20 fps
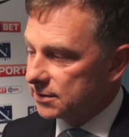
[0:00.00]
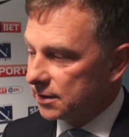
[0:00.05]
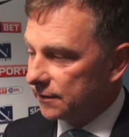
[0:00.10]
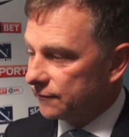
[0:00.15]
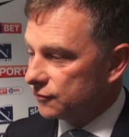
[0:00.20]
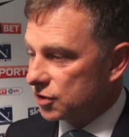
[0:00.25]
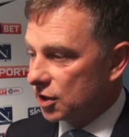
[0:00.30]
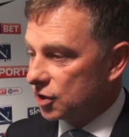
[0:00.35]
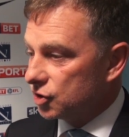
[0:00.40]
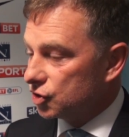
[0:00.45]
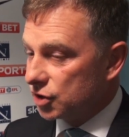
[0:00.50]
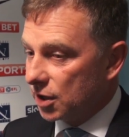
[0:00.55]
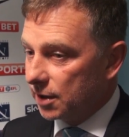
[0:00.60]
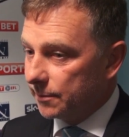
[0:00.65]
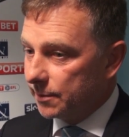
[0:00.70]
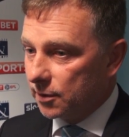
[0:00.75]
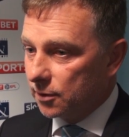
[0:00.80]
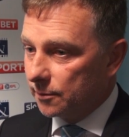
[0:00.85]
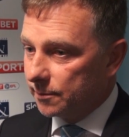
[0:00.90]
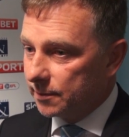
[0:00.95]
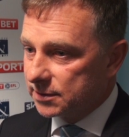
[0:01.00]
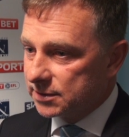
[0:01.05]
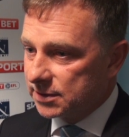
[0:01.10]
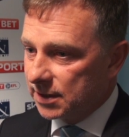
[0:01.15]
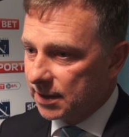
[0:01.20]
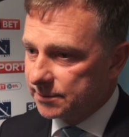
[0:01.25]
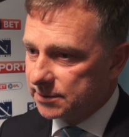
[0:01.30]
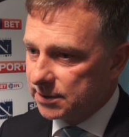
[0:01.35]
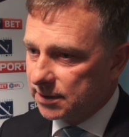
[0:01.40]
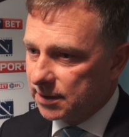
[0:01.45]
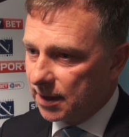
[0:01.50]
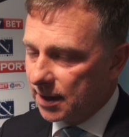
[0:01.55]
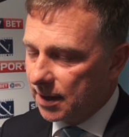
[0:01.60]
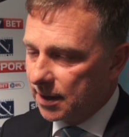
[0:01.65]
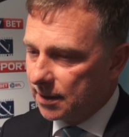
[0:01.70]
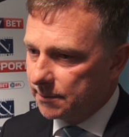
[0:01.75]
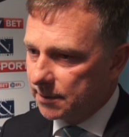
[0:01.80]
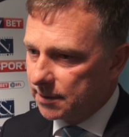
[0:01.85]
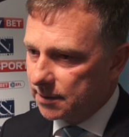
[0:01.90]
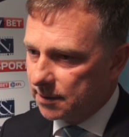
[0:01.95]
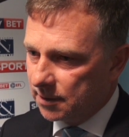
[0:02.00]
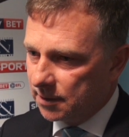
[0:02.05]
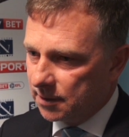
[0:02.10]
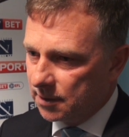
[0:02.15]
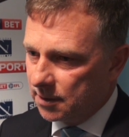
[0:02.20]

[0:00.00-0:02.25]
They've changed shape a couple of times in the game and